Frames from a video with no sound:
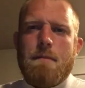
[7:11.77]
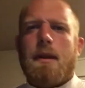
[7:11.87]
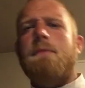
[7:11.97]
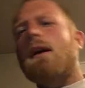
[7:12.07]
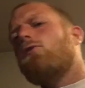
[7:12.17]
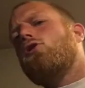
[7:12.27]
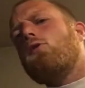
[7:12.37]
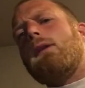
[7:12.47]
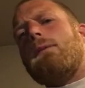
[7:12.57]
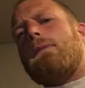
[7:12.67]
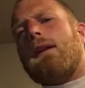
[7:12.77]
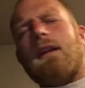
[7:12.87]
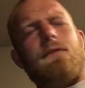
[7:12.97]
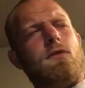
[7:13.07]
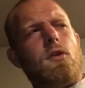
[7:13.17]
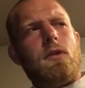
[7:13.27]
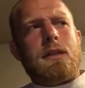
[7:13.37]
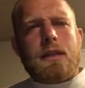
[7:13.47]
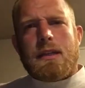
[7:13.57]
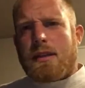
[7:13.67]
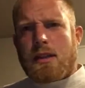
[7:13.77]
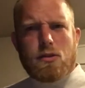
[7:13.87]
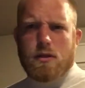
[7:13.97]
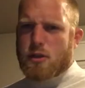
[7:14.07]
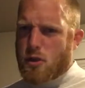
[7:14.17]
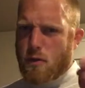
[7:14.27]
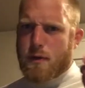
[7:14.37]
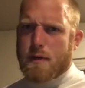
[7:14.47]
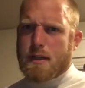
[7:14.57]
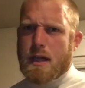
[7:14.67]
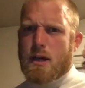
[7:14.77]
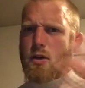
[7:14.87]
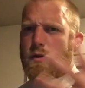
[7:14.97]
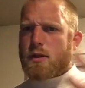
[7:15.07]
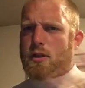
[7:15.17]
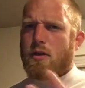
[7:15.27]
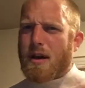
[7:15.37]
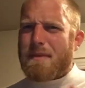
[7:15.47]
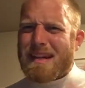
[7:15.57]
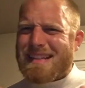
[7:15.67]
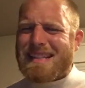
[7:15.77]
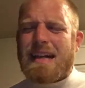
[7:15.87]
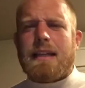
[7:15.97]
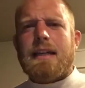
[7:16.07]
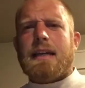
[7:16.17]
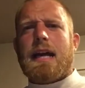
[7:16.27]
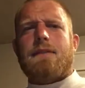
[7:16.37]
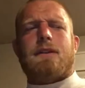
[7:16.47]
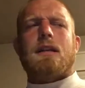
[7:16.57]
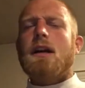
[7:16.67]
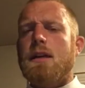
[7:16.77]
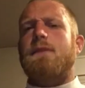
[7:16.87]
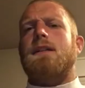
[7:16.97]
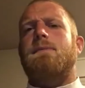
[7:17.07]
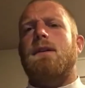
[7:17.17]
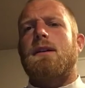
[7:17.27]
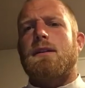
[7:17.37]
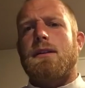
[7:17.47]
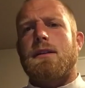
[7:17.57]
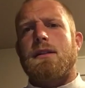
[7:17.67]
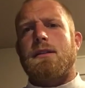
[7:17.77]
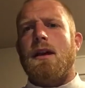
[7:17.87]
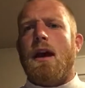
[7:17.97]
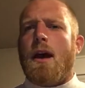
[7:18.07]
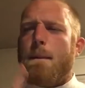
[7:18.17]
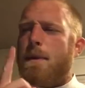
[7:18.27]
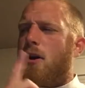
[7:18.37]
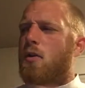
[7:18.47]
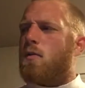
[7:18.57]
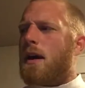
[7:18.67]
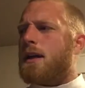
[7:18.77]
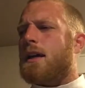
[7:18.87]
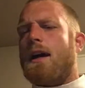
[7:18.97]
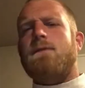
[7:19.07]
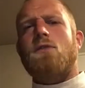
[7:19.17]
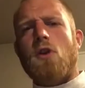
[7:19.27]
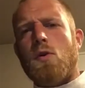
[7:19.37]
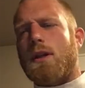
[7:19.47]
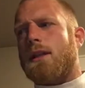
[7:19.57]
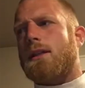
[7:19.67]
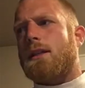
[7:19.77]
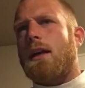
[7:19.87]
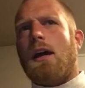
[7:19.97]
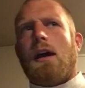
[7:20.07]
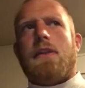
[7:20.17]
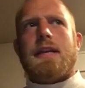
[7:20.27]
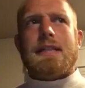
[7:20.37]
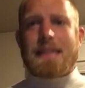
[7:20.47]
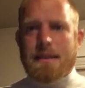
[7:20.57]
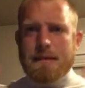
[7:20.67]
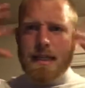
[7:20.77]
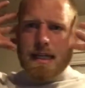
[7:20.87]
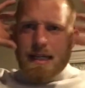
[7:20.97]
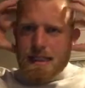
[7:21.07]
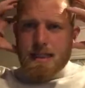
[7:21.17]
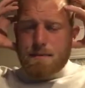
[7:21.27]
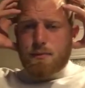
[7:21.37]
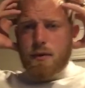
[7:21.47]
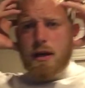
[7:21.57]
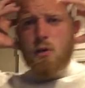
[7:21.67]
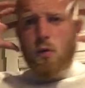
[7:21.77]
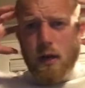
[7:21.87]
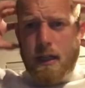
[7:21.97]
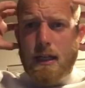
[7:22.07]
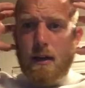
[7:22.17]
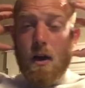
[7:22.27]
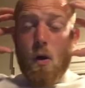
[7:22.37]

But I'm now doing it, and I've noticed, and this is only two or three today notice, so I mean, it's not like I have a ton of experience in this. But already I've noticed that it seems like it gets the brain working